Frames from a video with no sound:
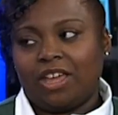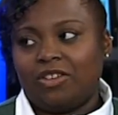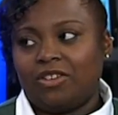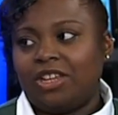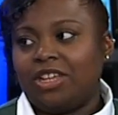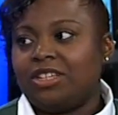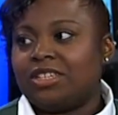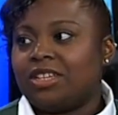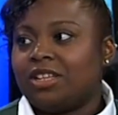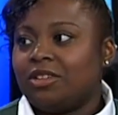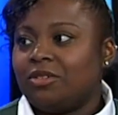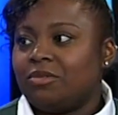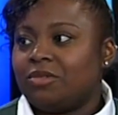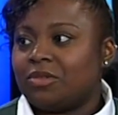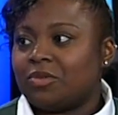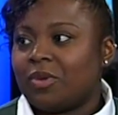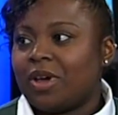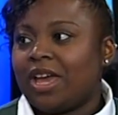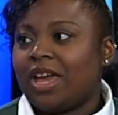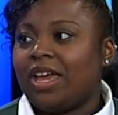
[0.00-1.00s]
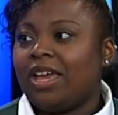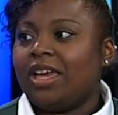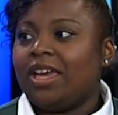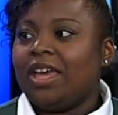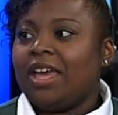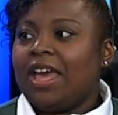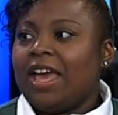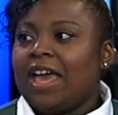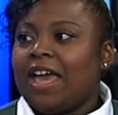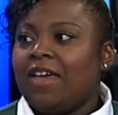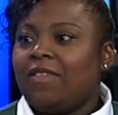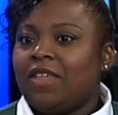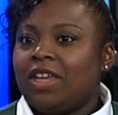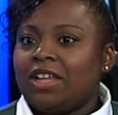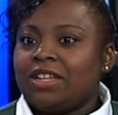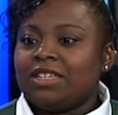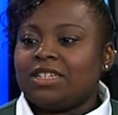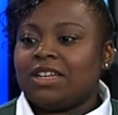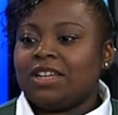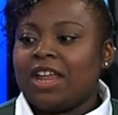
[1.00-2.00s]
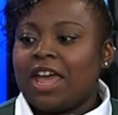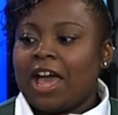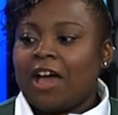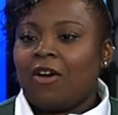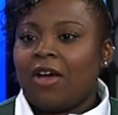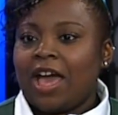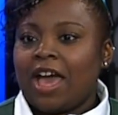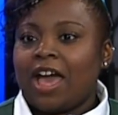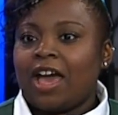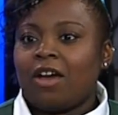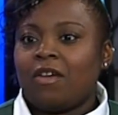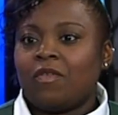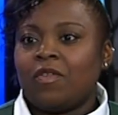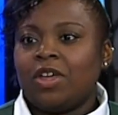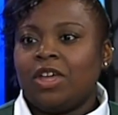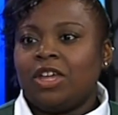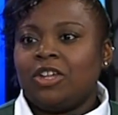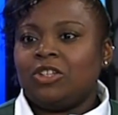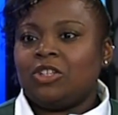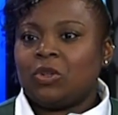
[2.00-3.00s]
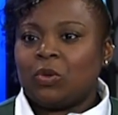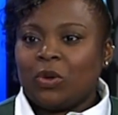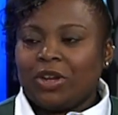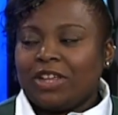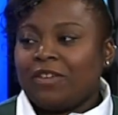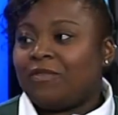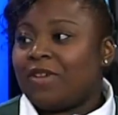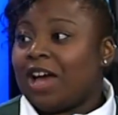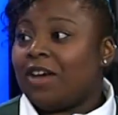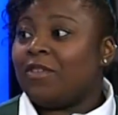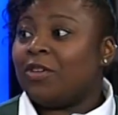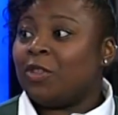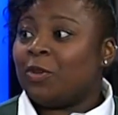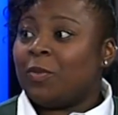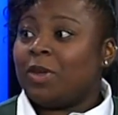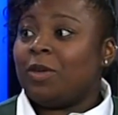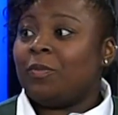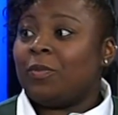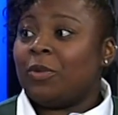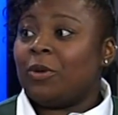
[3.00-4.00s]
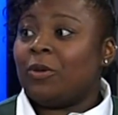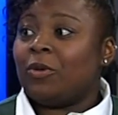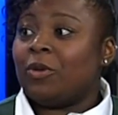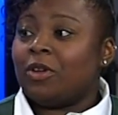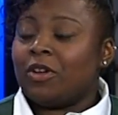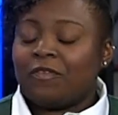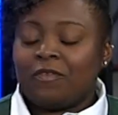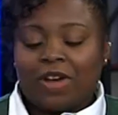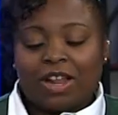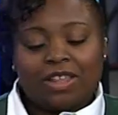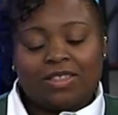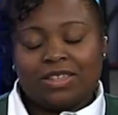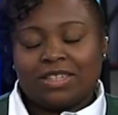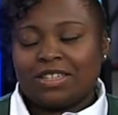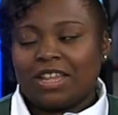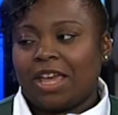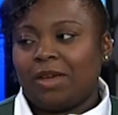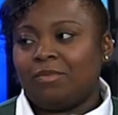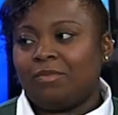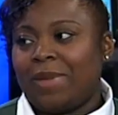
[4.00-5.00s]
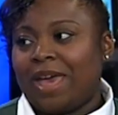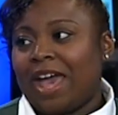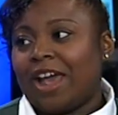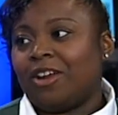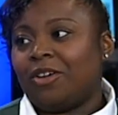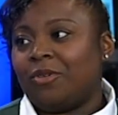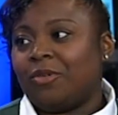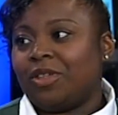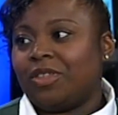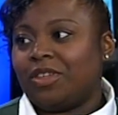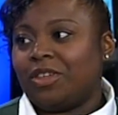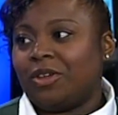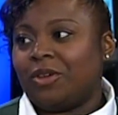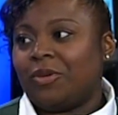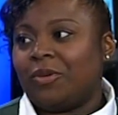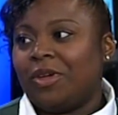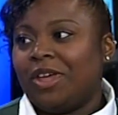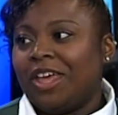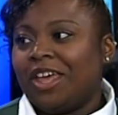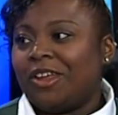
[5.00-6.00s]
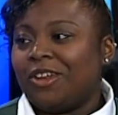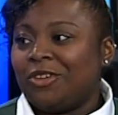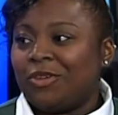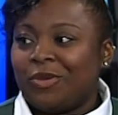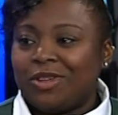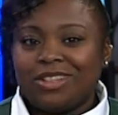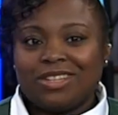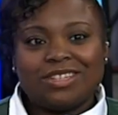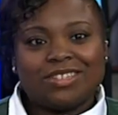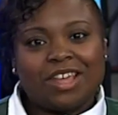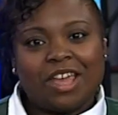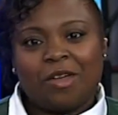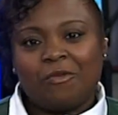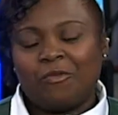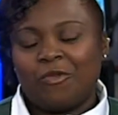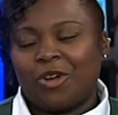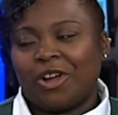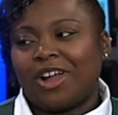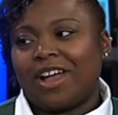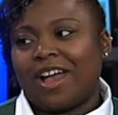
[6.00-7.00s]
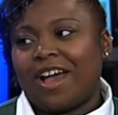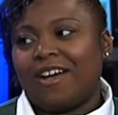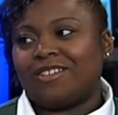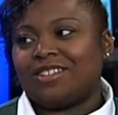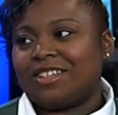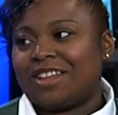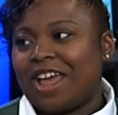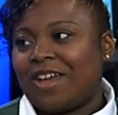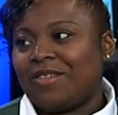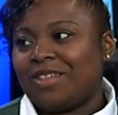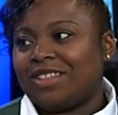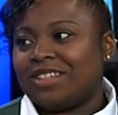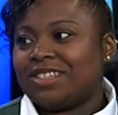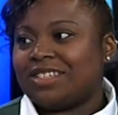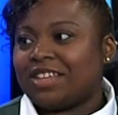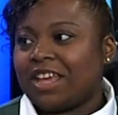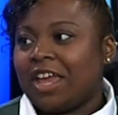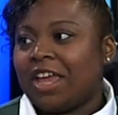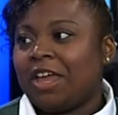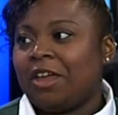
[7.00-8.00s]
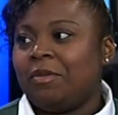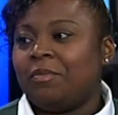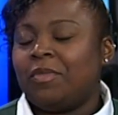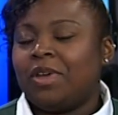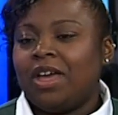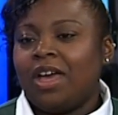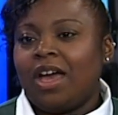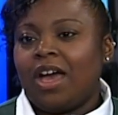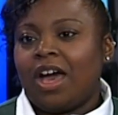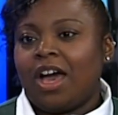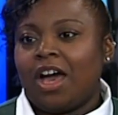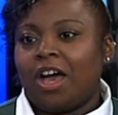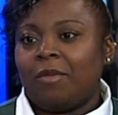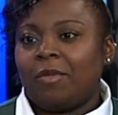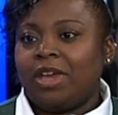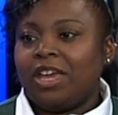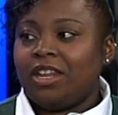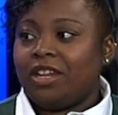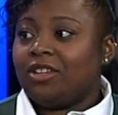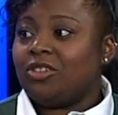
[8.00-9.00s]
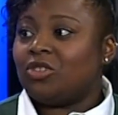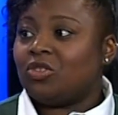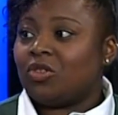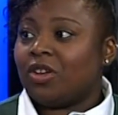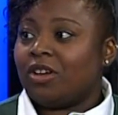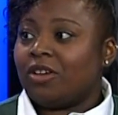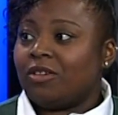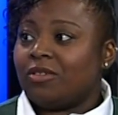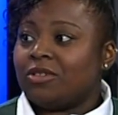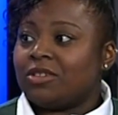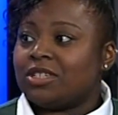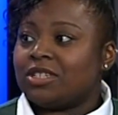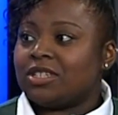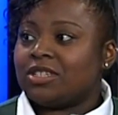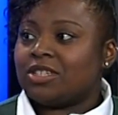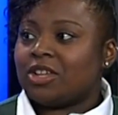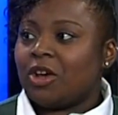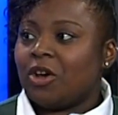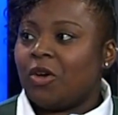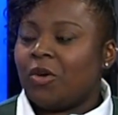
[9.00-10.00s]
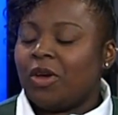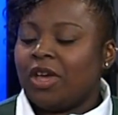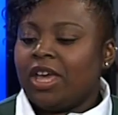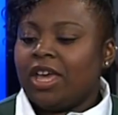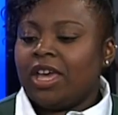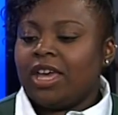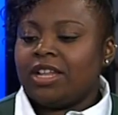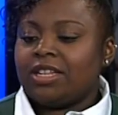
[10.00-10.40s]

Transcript: that you need to lose weight, and then to now have 25 other people fighting the same battle with you and doing the same workouts and having the same um, eating struggles. So